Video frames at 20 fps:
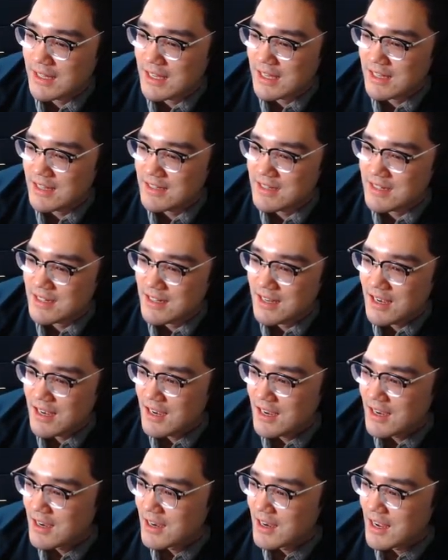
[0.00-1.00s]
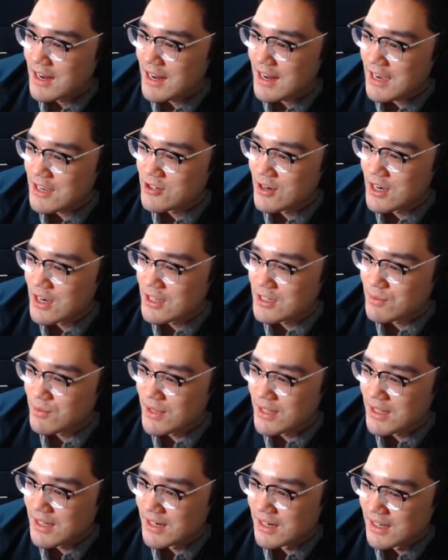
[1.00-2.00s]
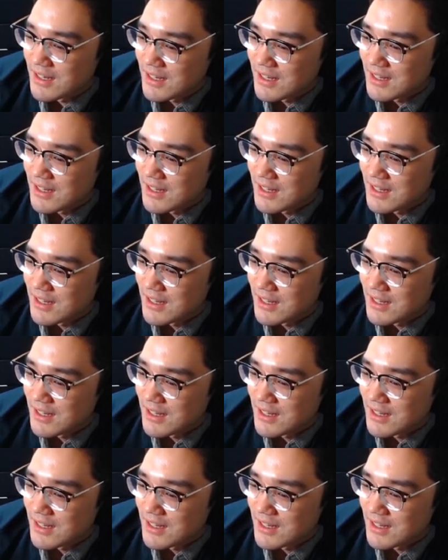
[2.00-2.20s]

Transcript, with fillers: kids, and hide your husband.